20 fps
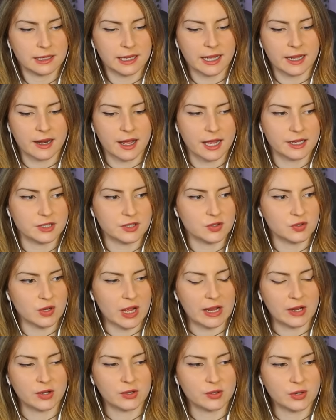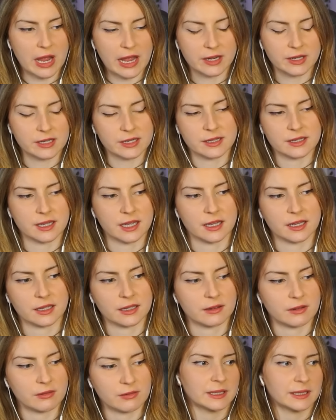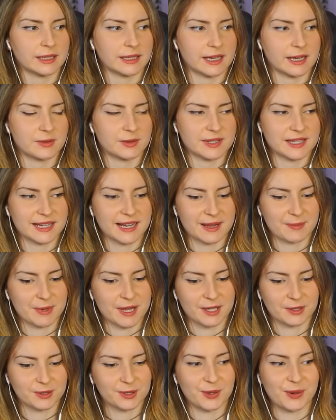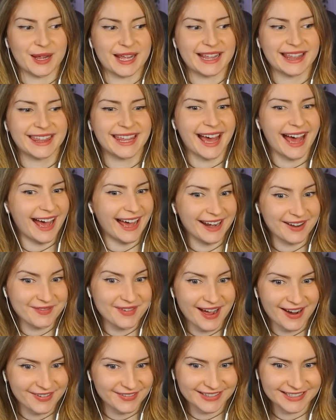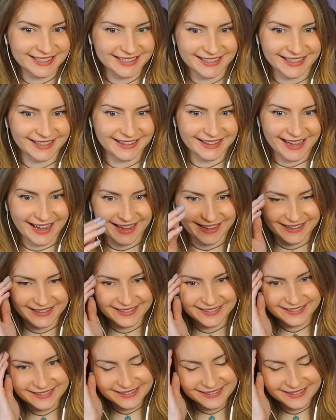And I just, I didn't take it. Like, I was like, I'm not doing that. I'm not risking that.